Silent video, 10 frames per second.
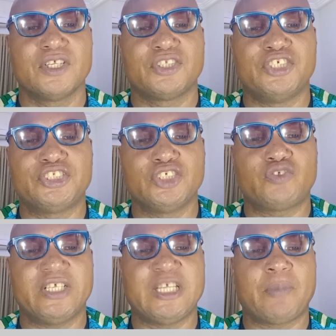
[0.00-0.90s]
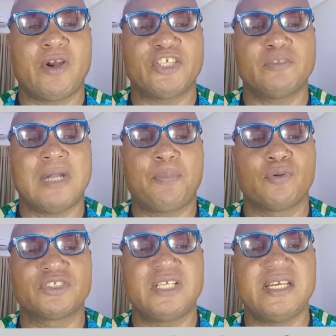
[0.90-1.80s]
Teaching through entrepreneurship
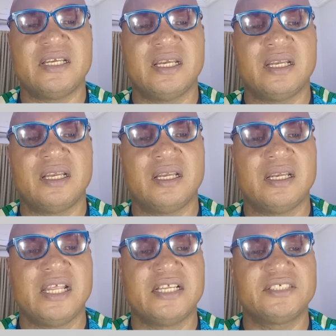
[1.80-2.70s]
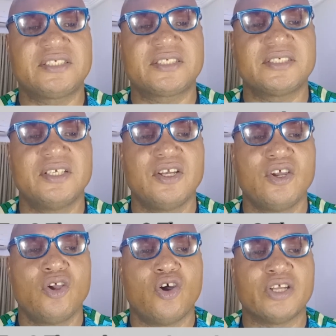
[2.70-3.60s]
approach leans
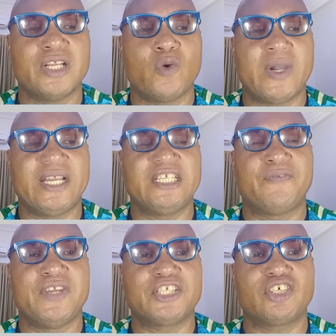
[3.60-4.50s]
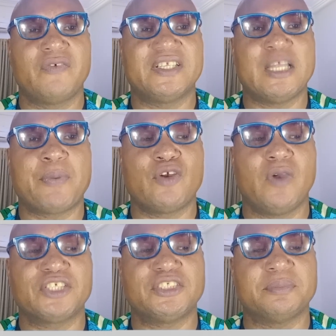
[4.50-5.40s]
on the wider definition of
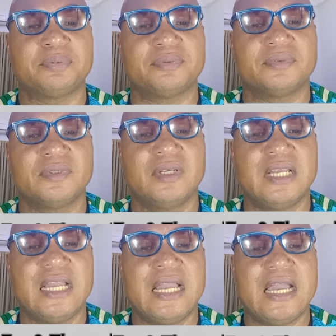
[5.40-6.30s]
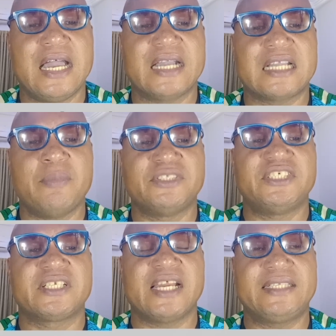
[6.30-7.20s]
entrepreneurship and can be
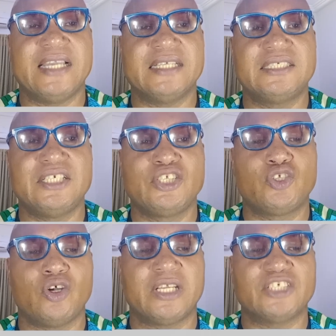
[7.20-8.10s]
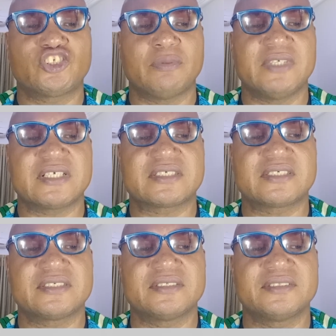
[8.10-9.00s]
integrated into other
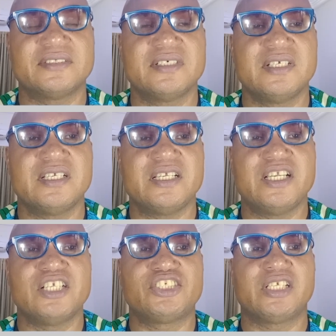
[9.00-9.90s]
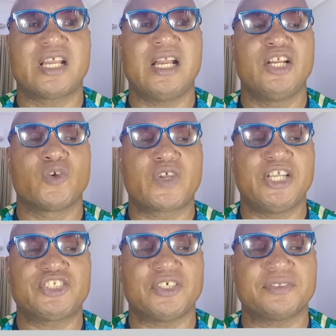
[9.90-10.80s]
subjects in general
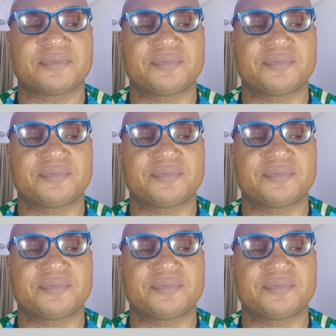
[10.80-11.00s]
education,